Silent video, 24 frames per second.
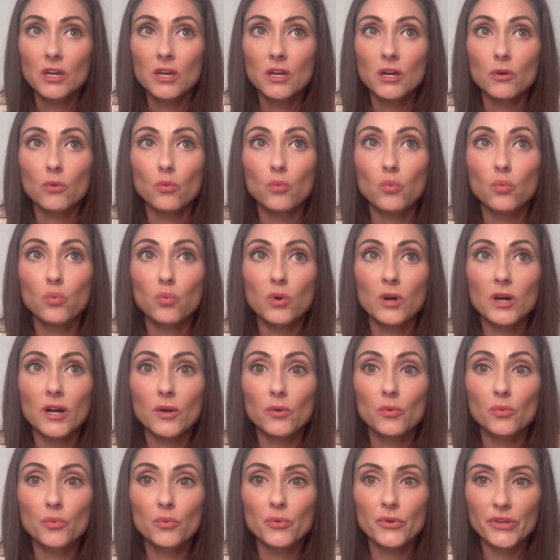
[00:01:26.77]
what
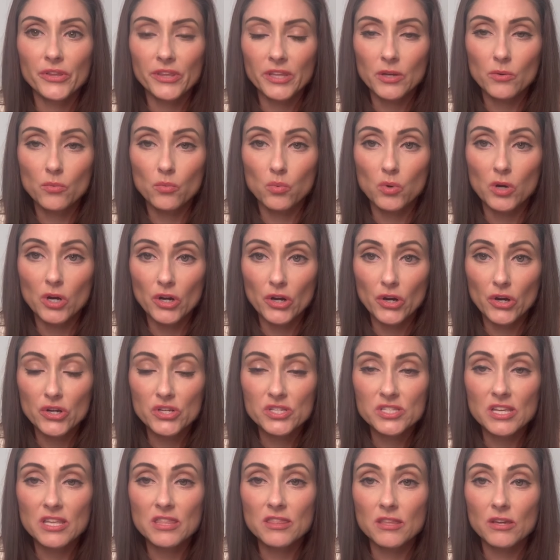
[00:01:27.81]
really
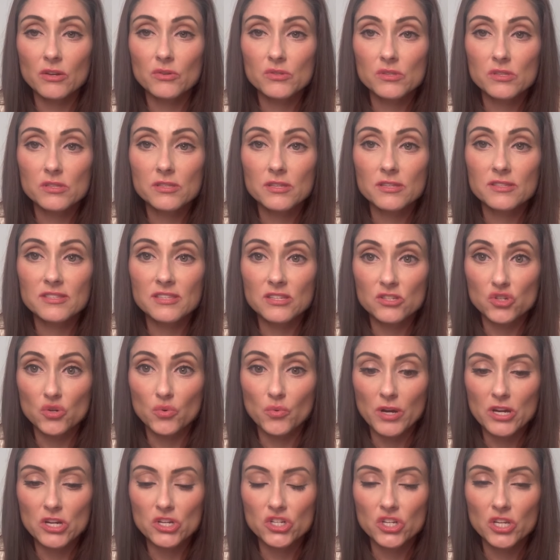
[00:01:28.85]
works in those
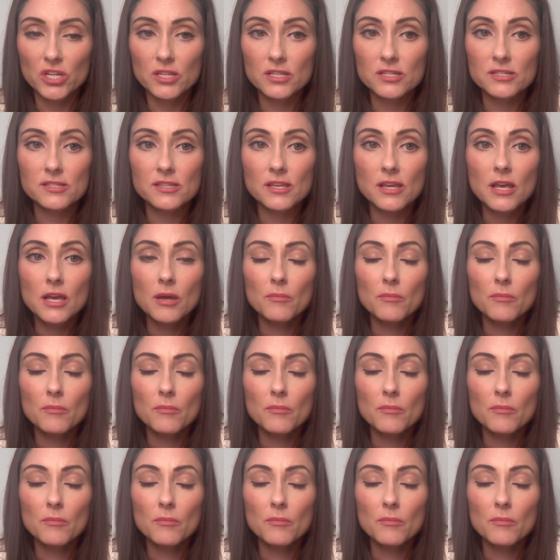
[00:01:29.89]
situations.